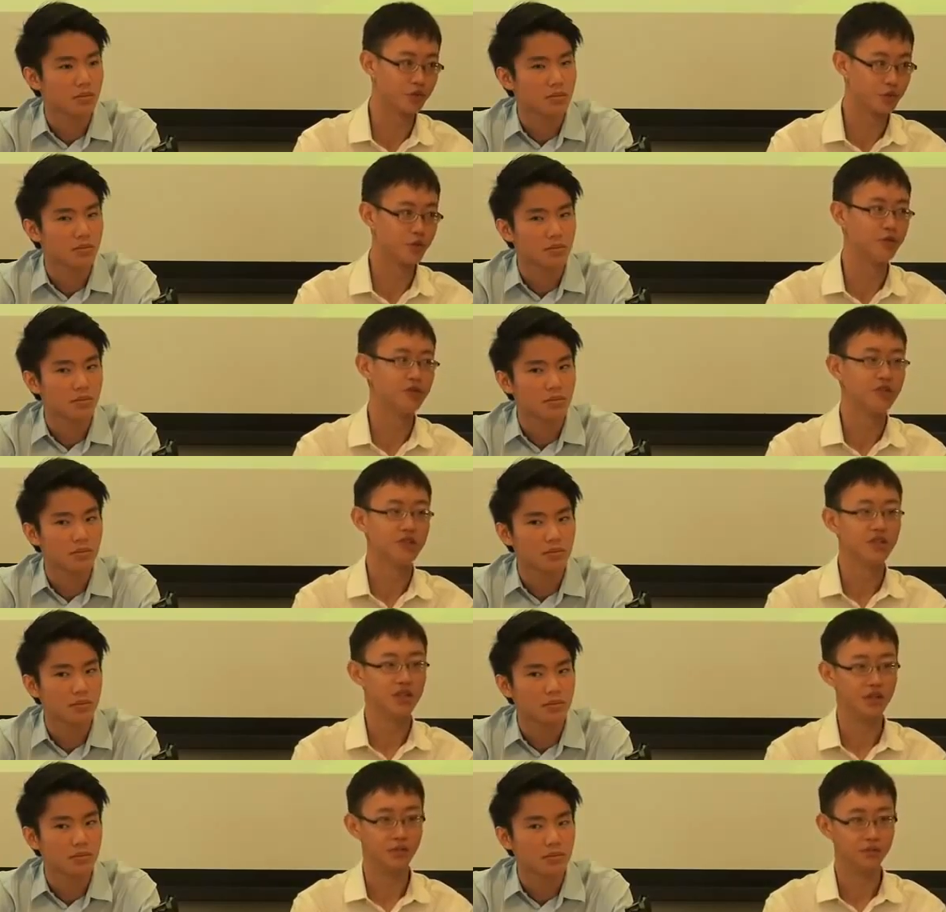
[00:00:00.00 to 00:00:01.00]
Speaker 1: to
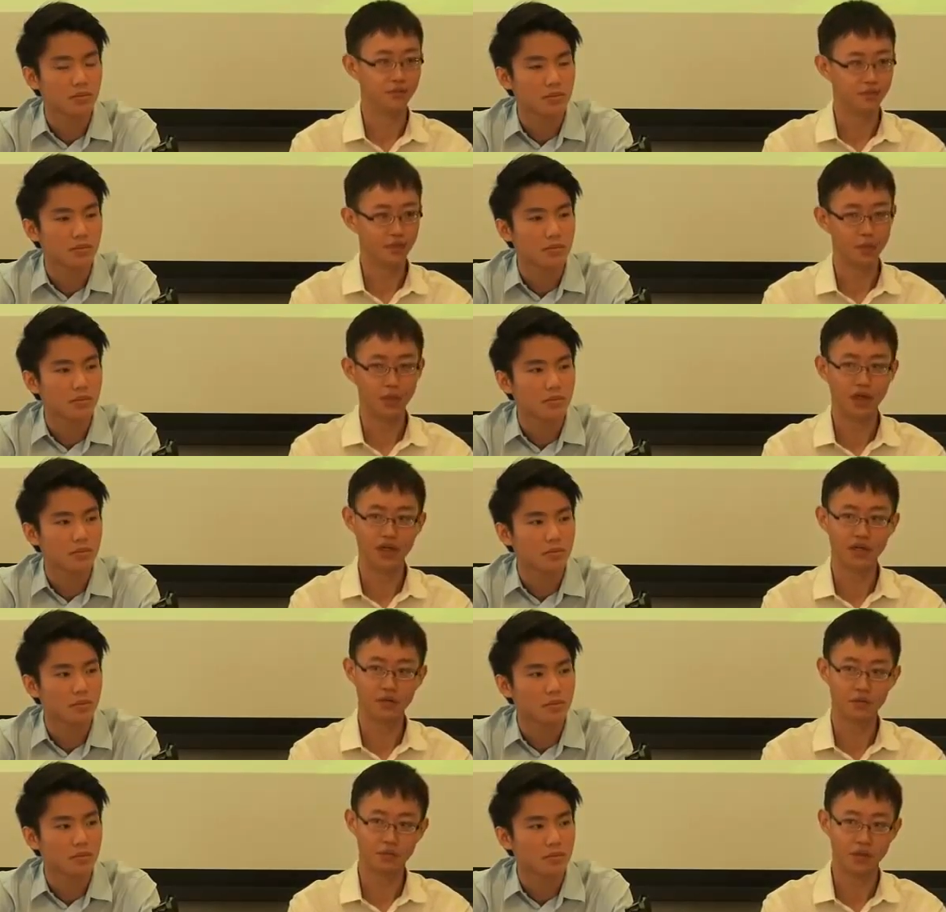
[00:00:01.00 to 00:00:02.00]

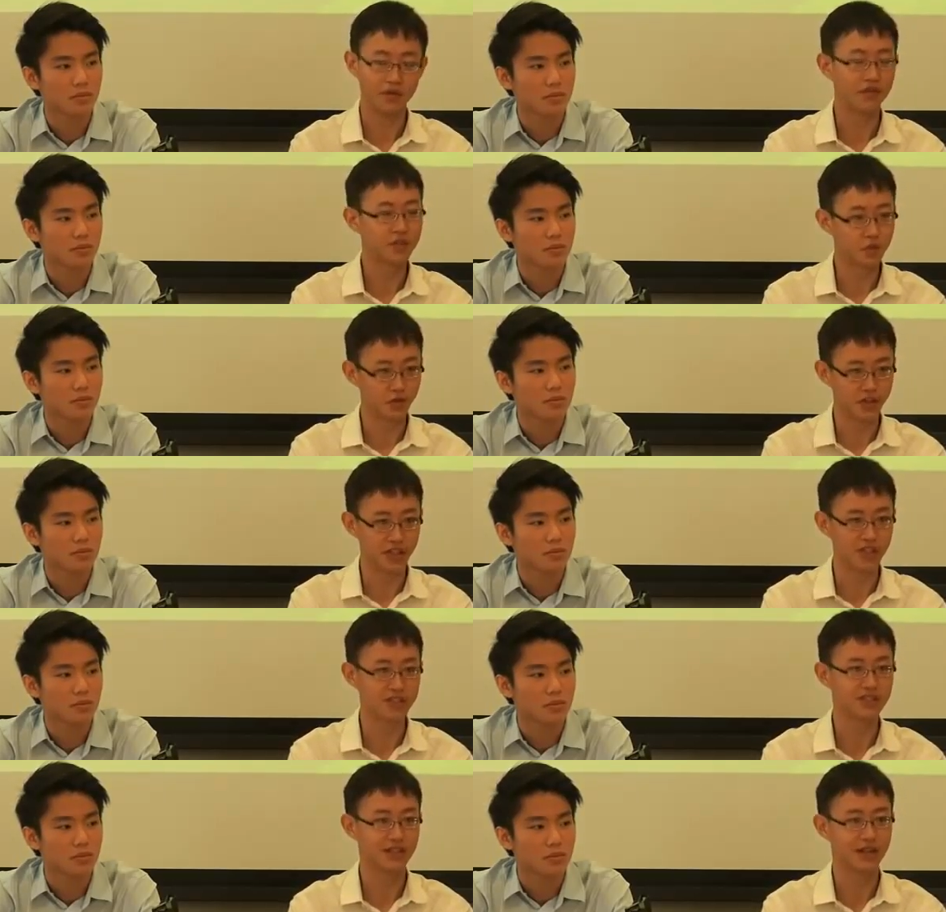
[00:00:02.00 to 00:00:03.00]
my Facebook
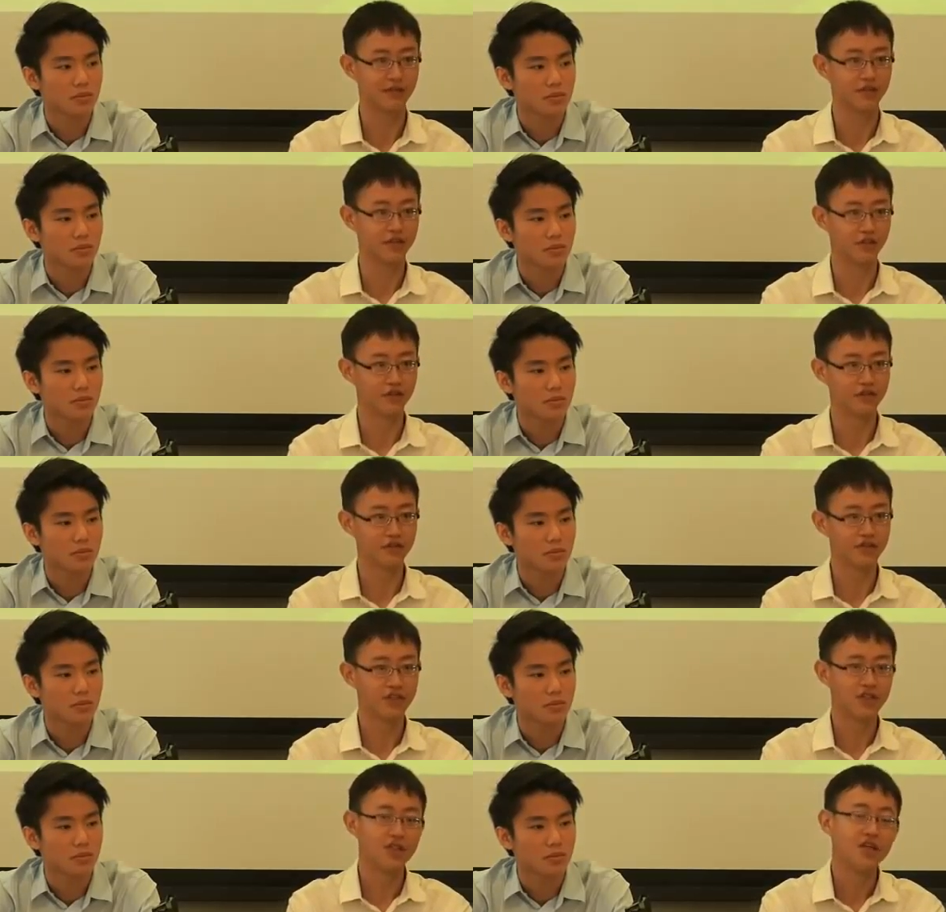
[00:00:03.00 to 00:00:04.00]
readers' level
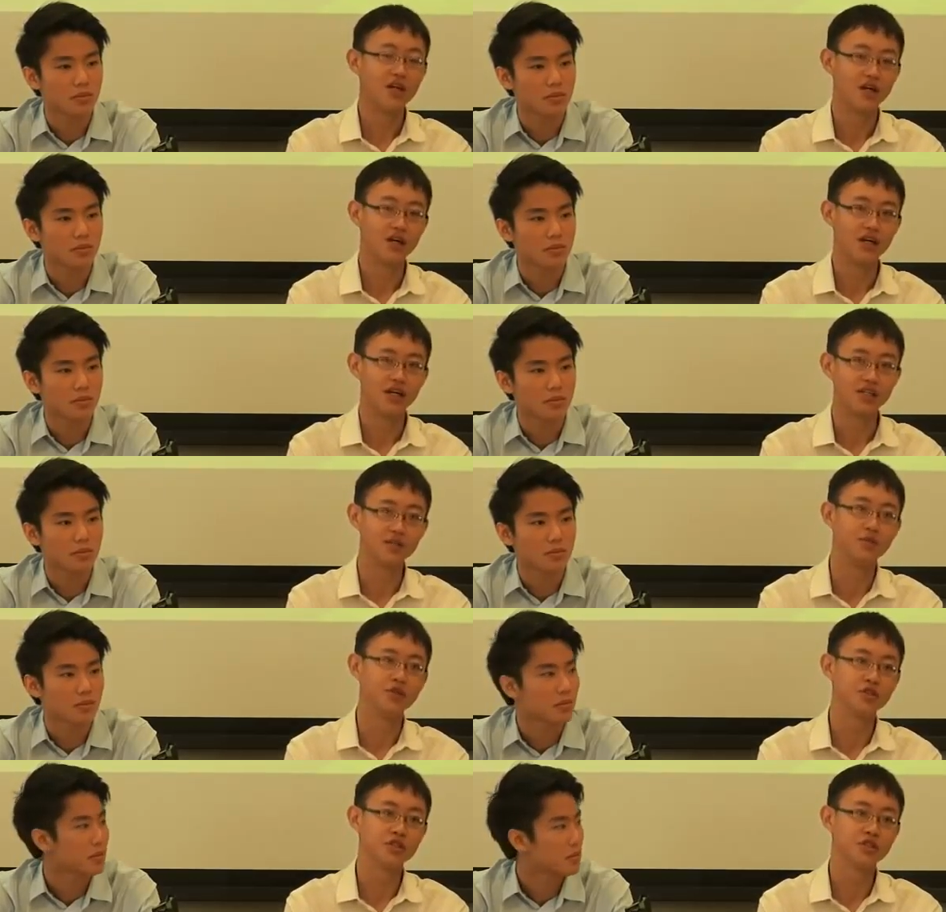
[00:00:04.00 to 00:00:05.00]
of, I
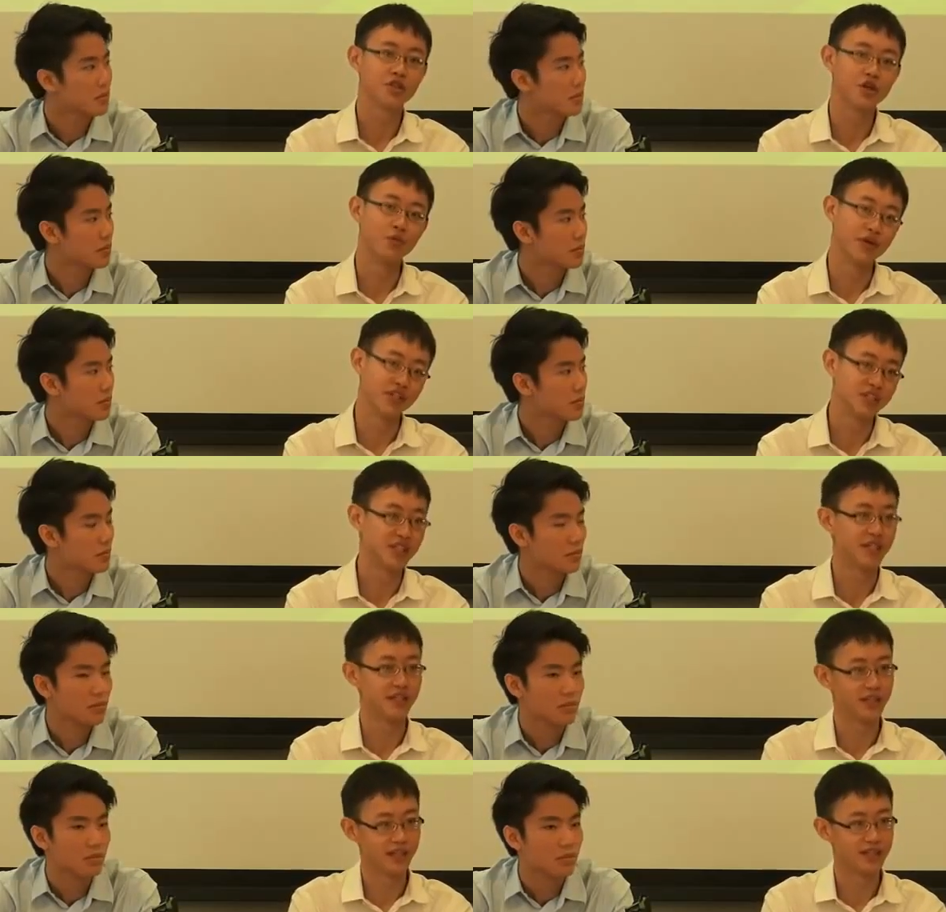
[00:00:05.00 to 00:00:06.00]
suppose, comprehension
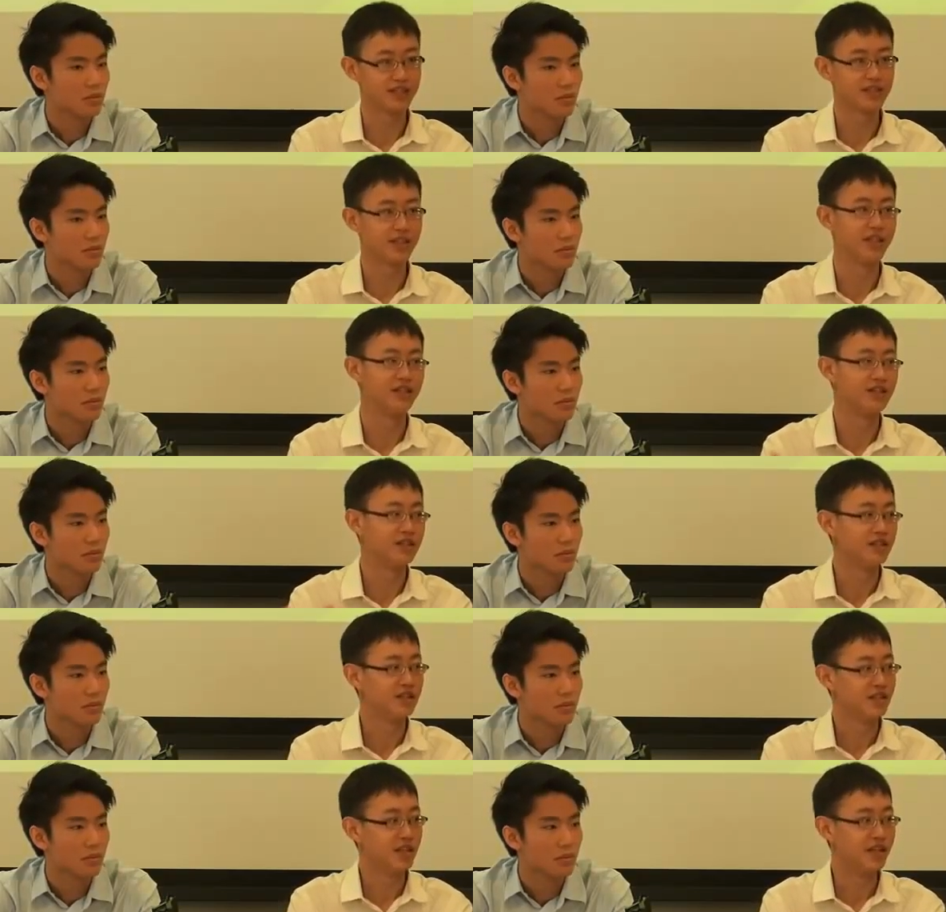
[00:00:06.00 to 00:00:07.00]
and taste
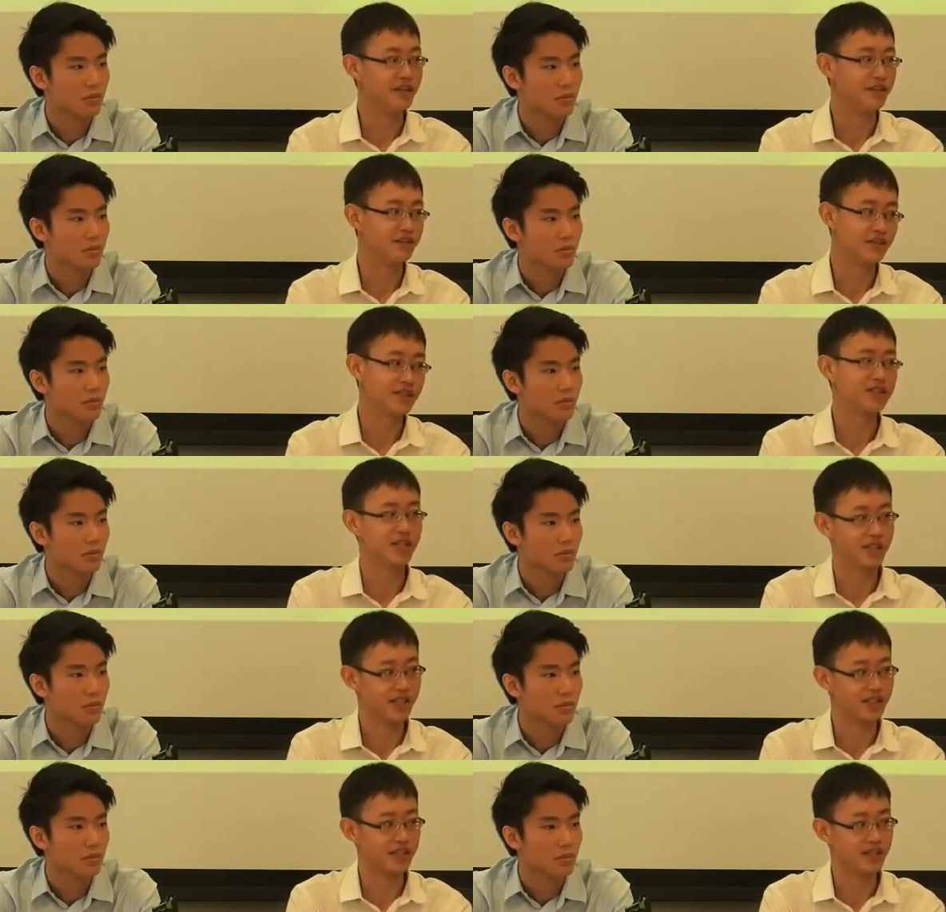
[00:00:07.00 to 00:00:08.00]
and things like
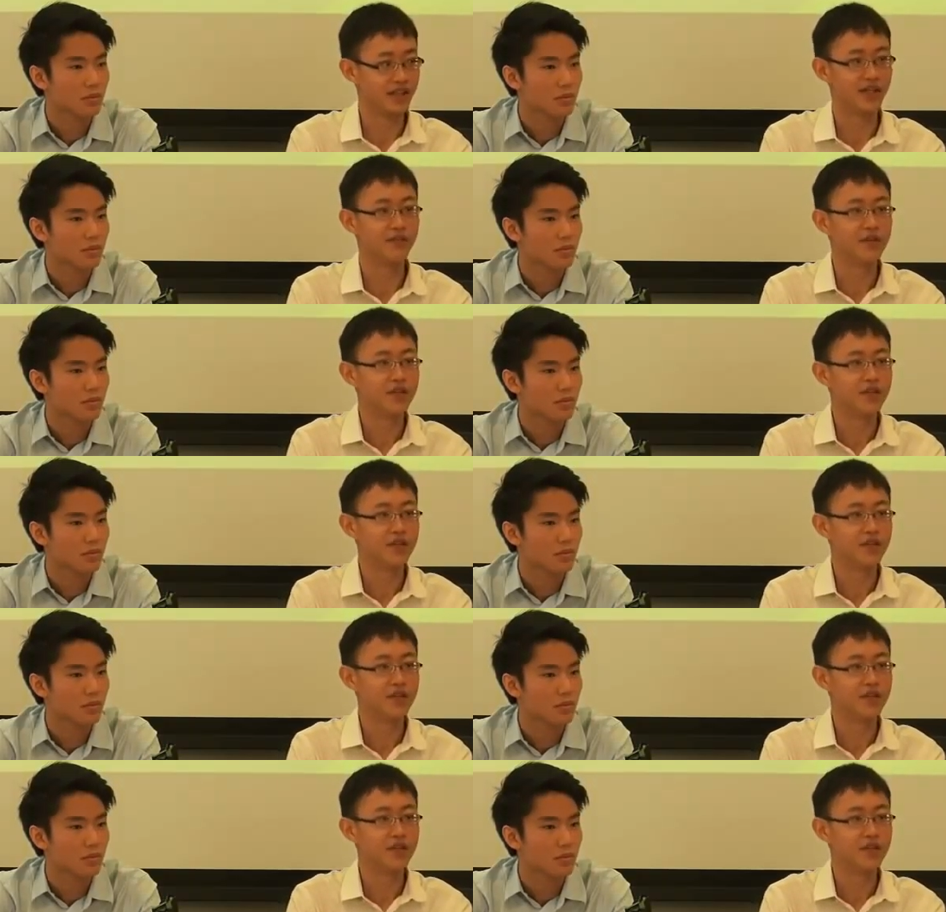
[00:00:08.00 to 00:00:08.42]
that. Yeah.